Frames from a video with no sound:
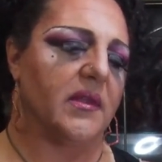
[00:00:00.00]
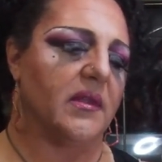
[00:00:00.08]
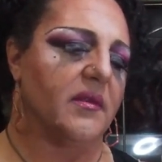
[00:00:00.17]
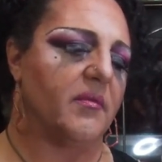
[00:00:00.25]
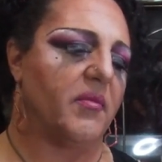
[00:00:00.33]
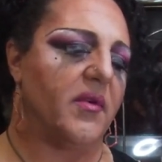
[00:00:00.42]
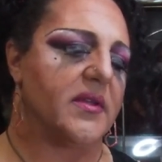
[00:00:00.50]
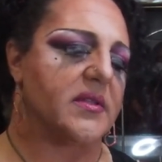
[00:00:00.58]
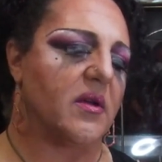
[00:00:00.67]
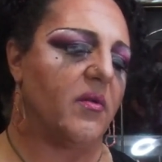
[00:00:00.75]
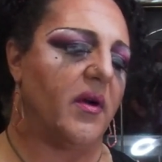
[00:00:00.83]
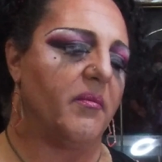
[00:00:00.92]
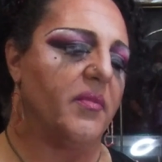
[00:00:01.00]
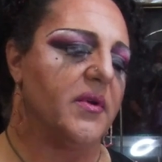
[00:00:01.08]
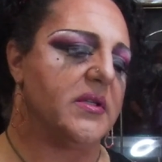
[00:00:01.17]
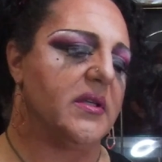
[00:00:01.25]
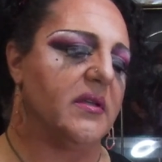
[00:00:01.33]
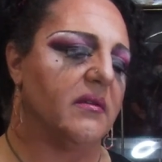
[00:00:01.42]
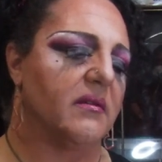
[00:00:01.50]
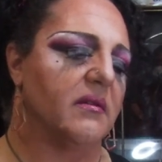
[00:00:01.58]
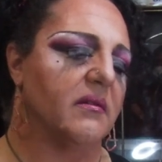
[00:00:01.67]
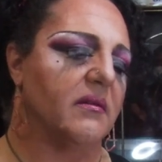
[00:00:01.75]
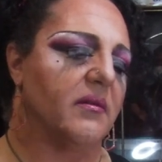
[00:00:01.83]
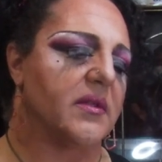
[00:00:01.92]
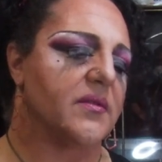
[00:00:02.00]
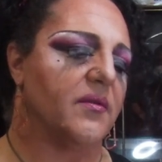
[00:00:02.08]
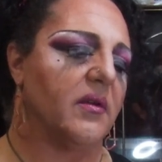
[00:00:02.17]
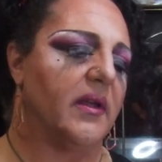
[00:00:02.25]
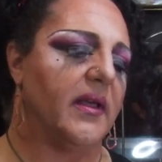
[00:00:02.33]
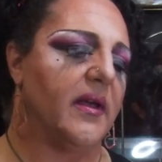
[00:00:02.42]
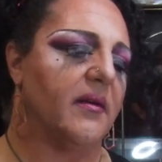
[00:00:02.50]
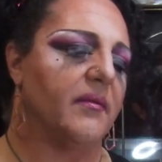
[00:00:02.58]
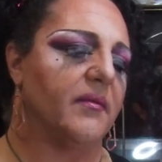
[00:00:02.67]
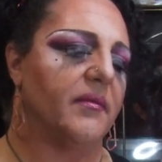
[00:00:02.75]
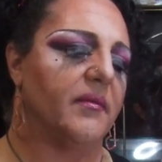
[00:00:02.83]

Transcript: The barrettes are quite pretty. The one's falling out.